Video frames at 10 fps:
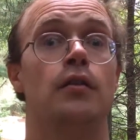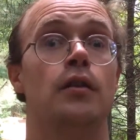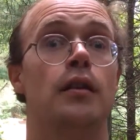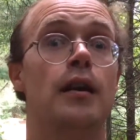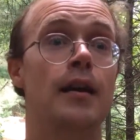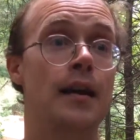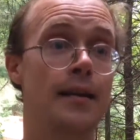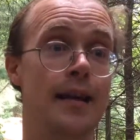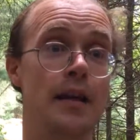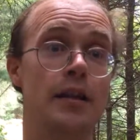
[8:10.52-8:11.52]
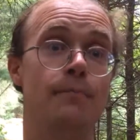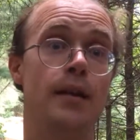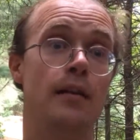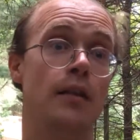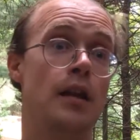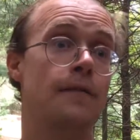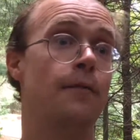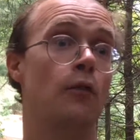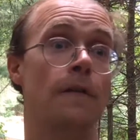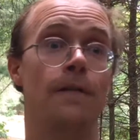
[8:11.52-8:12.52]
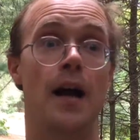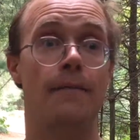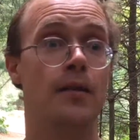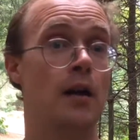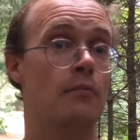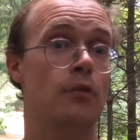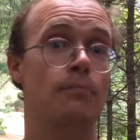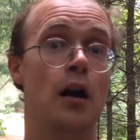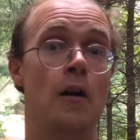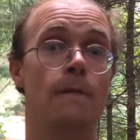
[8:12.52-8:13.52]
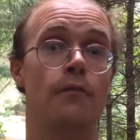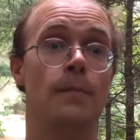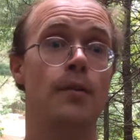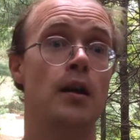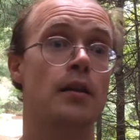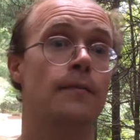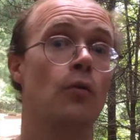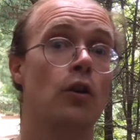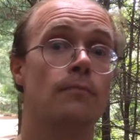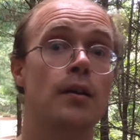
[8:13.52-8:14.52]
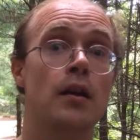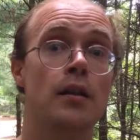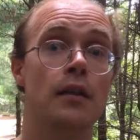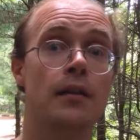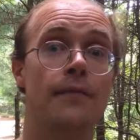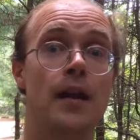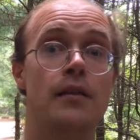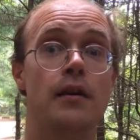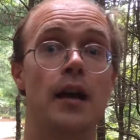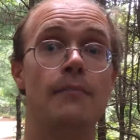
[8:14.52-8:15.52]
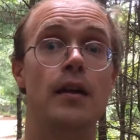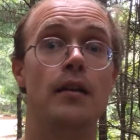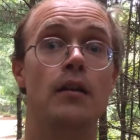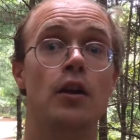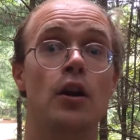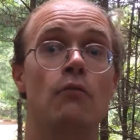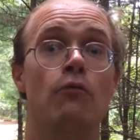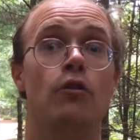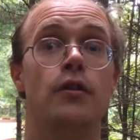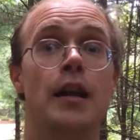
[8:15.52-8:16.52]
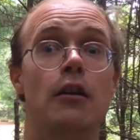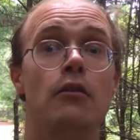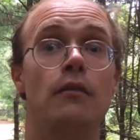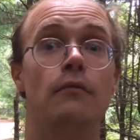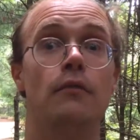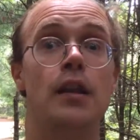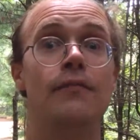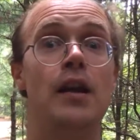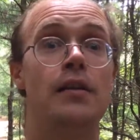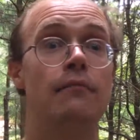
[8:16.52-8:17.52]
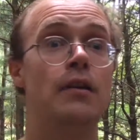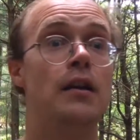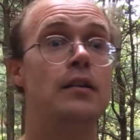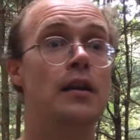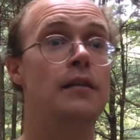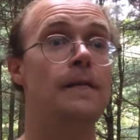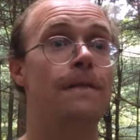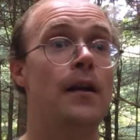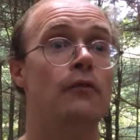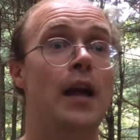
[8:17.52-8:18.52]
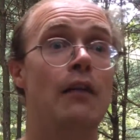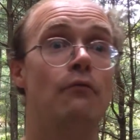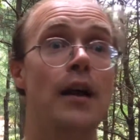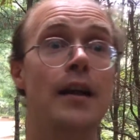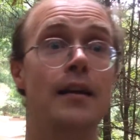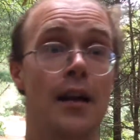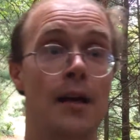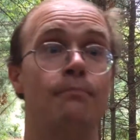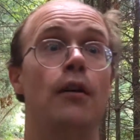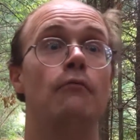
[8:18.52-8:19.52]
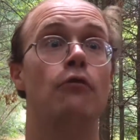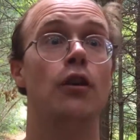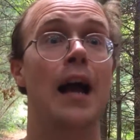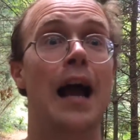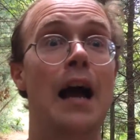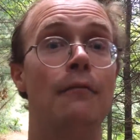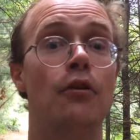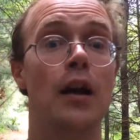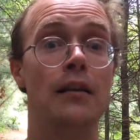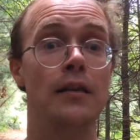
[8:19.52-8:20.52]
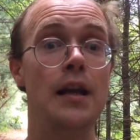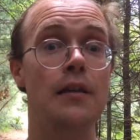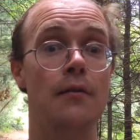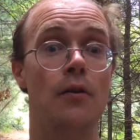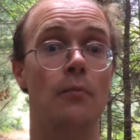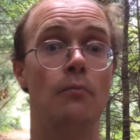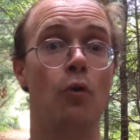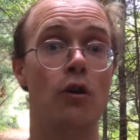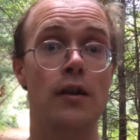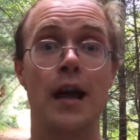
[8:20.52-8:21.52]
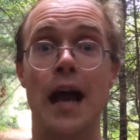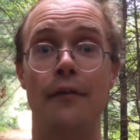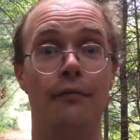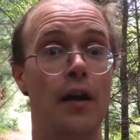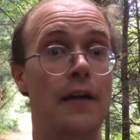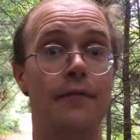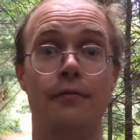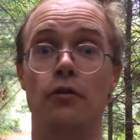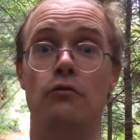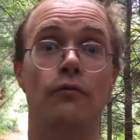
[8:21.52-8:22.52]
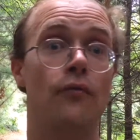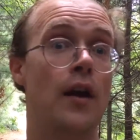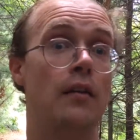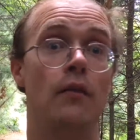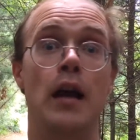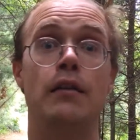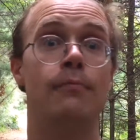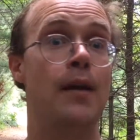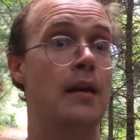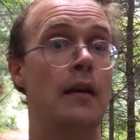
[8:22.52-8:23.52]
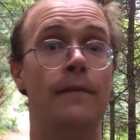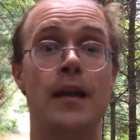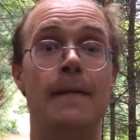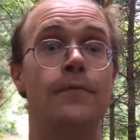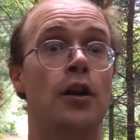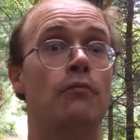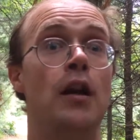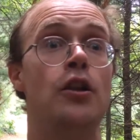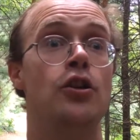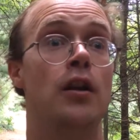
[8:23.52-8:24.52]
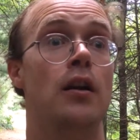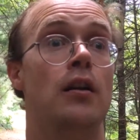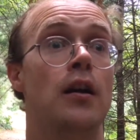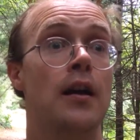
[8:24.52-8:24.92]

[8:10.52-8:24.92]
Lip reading: it needs to be at least 4 or 5 times more powerful than the PS4. Because let's face it, I mean, let's face it, it doesn't feel that way, but we're at least more than halfway through the lifespan of the 8th generation.